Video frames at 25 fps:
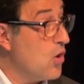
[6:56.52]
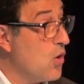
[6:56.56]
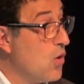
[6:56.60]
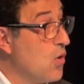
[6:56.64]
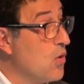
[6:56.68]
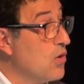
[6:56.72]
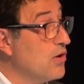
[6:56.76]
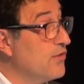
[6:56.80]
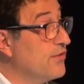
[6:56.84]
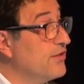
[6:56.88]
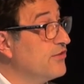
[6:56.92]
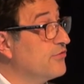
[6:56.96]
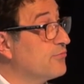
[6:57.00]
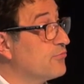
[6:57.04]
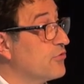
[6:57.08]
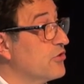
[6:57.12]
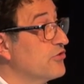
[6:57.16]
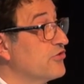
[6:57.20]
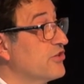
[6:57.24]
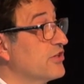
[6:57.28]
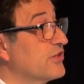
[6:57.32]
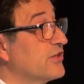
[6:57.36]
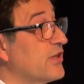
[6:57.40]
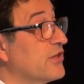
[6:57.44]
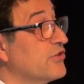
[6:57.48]
All these
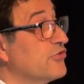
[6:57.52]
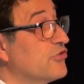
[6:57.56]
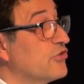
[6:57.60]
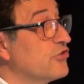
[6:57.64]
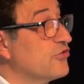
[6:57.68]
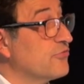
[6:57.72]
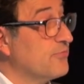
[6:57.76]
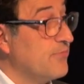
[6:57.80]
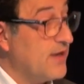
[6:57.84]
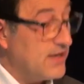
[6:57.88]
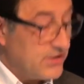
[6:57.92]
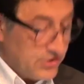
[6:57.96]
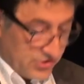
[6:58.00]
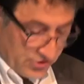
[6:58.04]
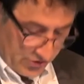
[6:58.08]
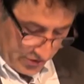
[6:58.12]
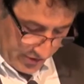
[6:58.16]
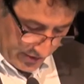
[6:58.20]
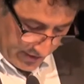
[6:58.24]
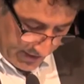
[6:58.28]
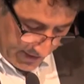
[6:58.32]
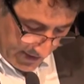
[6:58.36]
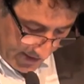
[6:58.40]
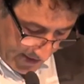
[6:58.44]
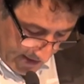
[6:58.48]
projects I just mentioned